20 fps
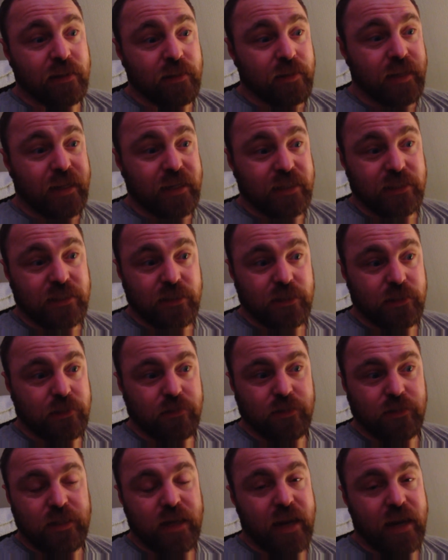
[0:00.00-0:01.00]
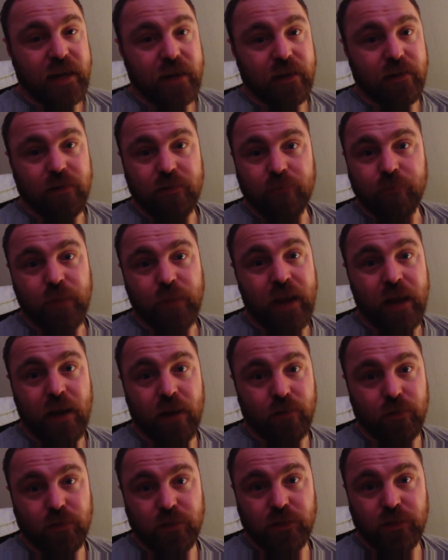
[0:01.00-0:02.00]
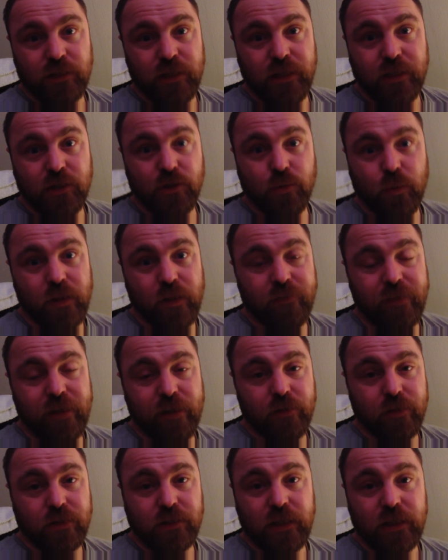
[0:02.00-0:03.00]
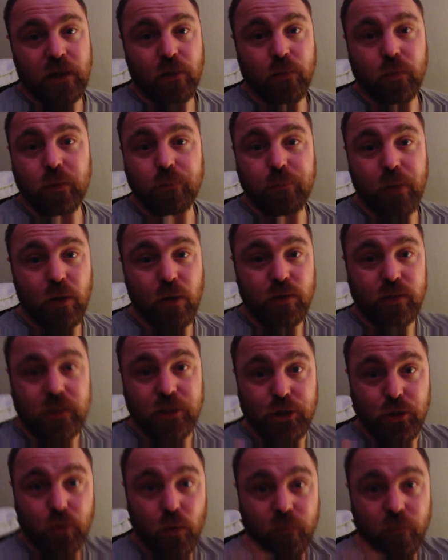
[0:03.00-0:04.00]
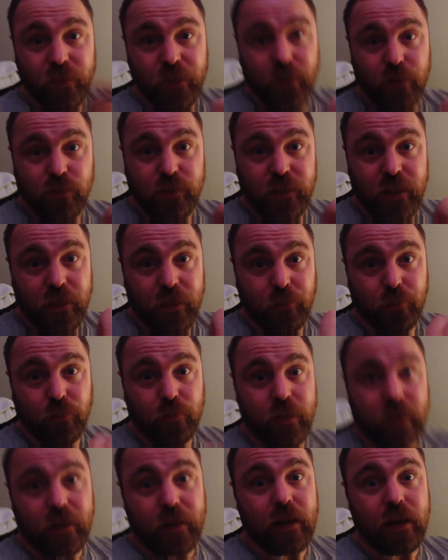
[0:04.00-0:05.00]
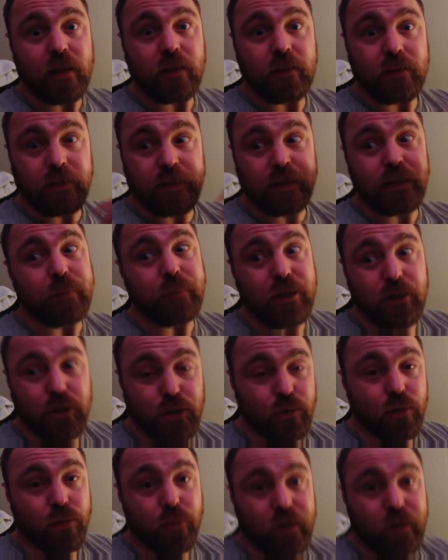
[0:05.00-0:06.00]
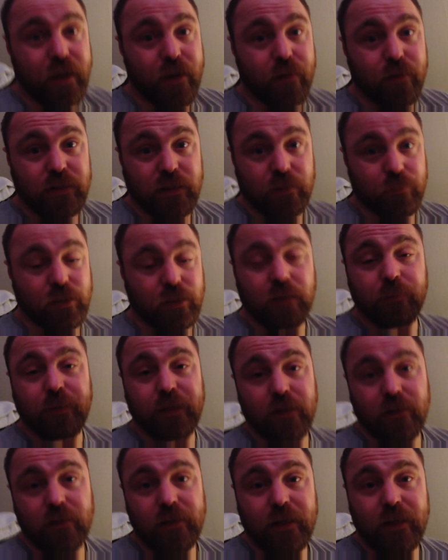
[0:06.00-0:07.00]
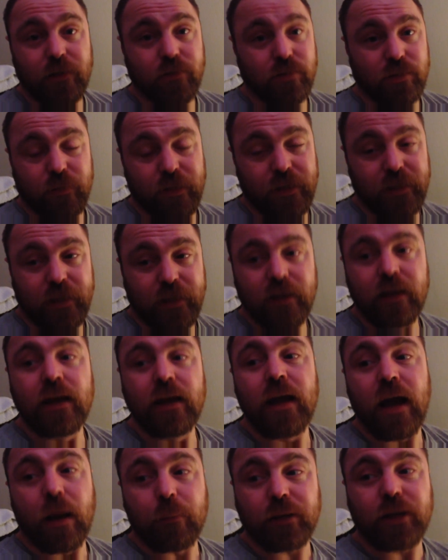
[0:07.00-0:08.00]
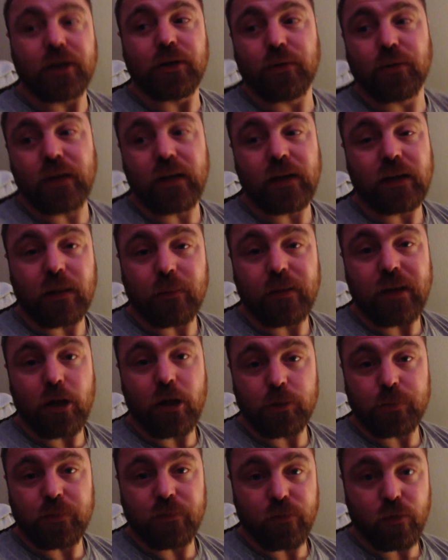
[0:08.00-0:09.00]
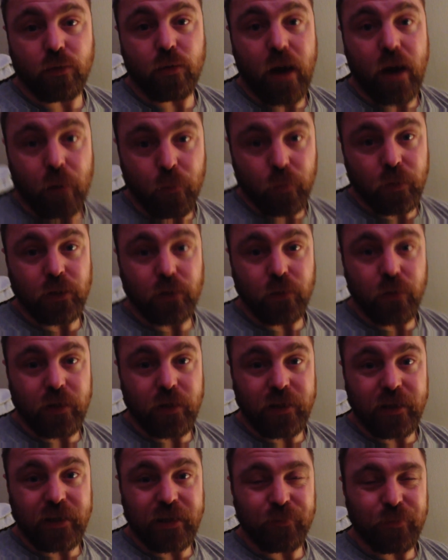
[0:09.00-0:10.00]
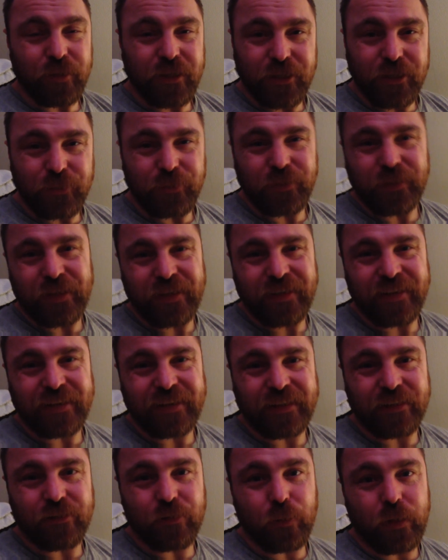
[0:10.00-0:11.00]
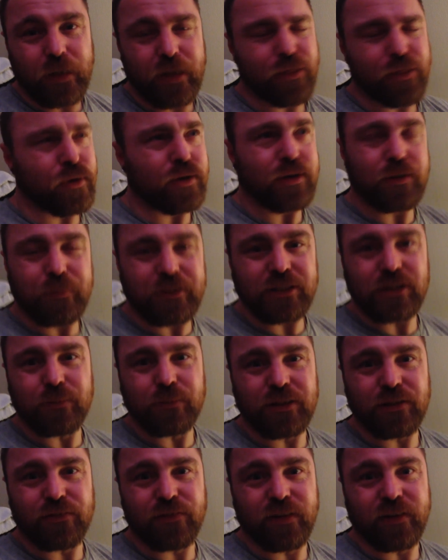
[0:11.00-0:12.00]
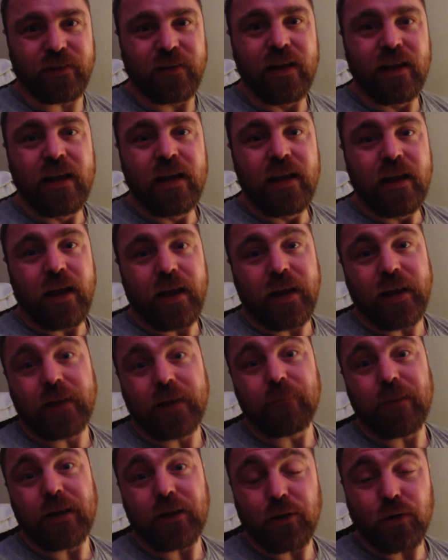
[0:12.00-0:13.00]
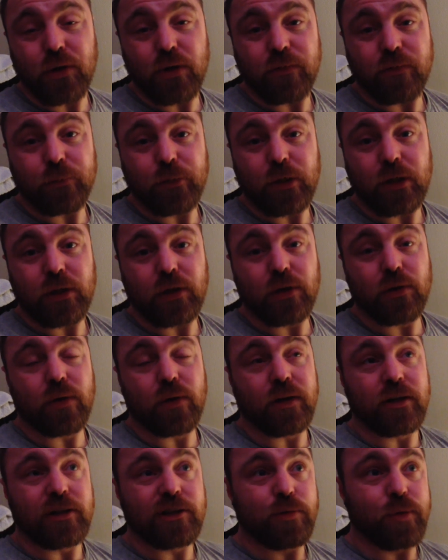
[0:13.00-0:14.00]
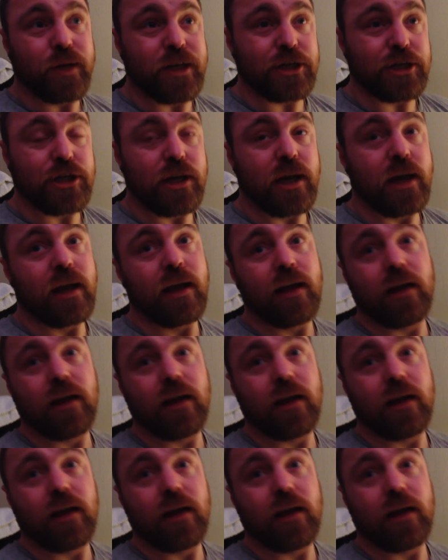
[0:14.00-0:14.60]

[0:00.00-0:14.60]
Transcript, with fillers: next ten hours 10 12 hours i will post a short video telling you that in about two or three hours I'm gonna be online or something like that. I'm gonna do that a couple hours before I will go online and we can do the online giveaway. I thought that could be so much fun. Um, I don't know if I'm gonna go on Twitch